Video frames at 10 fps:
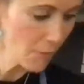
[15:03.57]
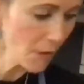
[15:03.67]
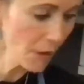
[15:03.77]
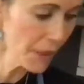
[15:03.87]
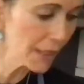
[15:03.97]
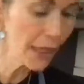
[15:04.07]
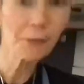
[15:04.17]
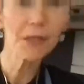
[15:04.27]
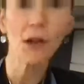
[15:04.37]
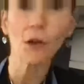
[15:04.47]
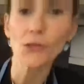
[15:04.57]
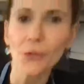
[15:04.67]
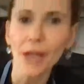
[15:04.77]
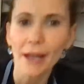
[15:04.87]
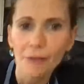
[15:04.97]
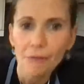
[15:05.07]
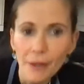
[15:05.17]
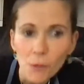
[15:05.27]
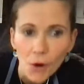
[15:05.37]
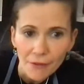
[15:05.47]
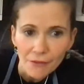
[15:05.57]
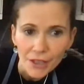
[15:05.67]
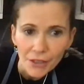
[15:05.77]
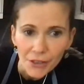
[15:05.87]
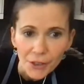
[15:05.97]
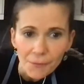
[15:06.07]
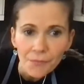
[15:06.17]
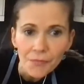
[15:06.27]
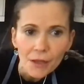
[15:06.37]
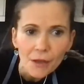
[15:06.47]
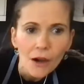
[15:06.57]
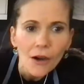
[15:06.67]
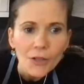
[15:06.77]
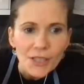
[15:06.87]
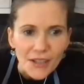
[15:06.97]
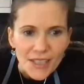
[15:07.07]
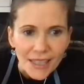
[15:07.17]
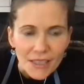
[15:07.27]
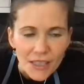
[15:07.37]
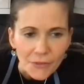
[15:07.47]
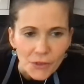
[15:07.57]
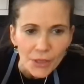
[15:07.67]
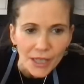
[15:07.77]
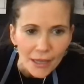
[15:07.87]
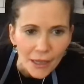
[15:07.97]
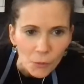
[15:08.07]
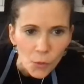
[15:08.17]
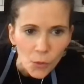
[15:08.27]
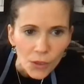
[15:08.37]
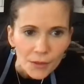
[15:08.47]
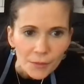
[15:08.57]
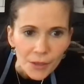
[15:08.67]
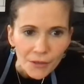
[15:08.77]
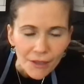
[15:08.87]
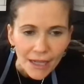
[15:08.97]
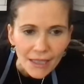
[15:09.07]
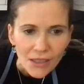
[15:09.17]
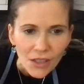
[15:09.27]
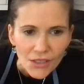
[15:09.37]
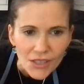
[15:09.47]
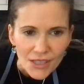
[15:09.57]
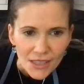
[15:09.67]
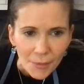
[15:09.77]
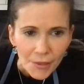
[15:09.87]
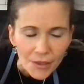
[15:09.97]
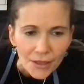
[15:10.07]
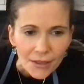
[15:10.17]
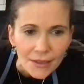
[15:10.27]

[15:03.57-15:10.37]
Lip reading: Okay, now I'm going to also add red wine vinegar. Oh, Sarah's saying it's 7:20 a.m. Woo! But it rained all summer.